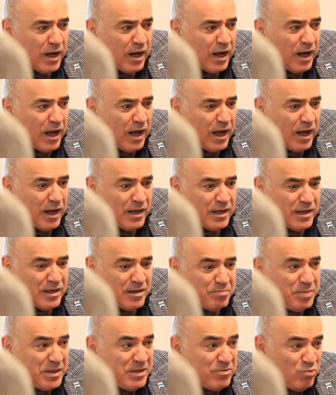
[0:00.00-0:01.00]

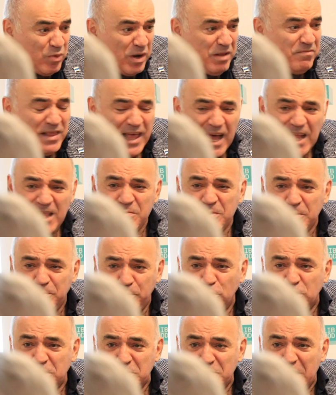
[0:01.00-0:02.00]
But when Vladimir
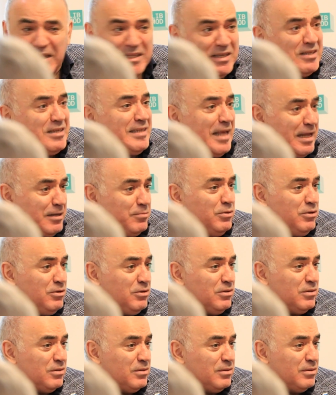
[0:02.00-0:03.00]
Putin made his statements,
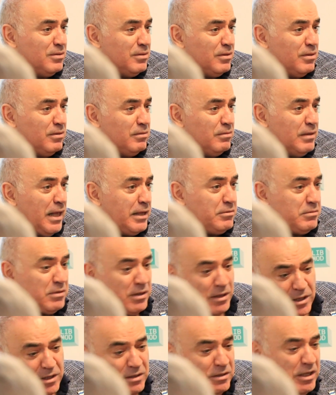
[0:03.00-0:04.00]
like
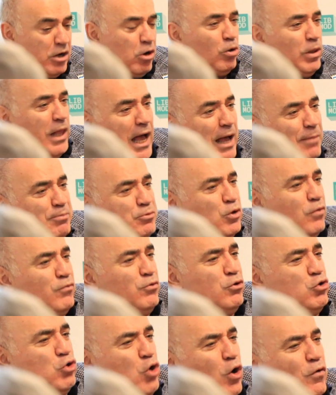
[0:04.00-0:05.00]
the collapse of
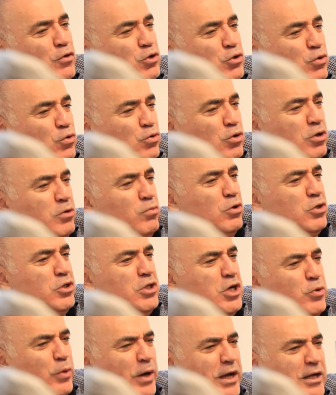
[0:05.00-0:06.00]
the Soviet Union was
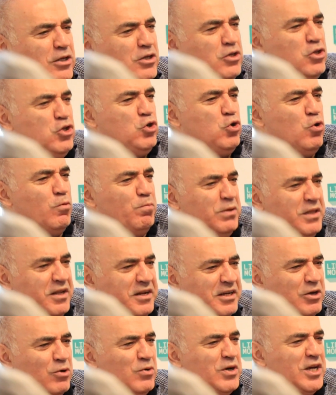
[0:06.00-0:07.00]
the greatest
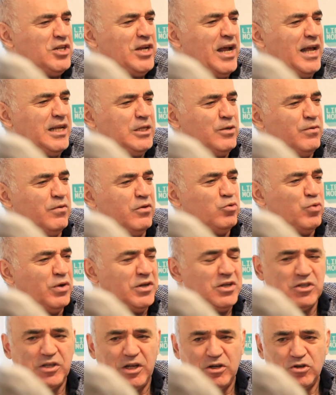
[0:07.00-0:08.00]
geopolitical catastrophe of the
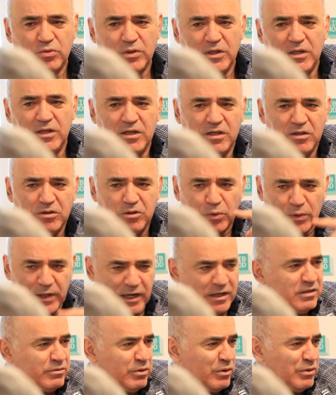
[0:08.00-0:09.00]
20th century,
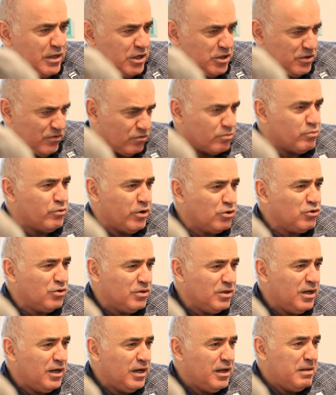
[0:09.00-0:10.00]
direct translation from Russian,
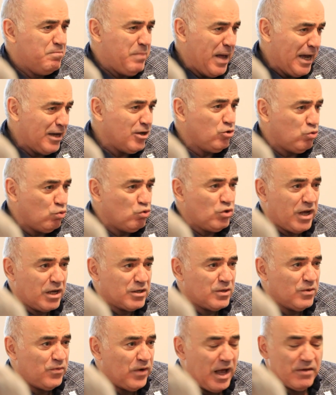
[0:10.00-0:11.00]
back in
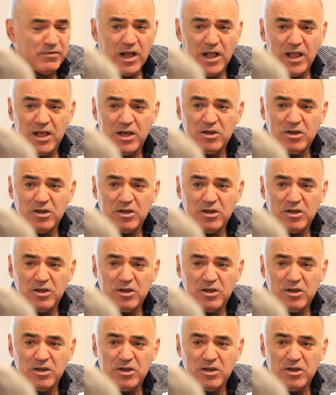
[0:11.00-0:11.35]
2005.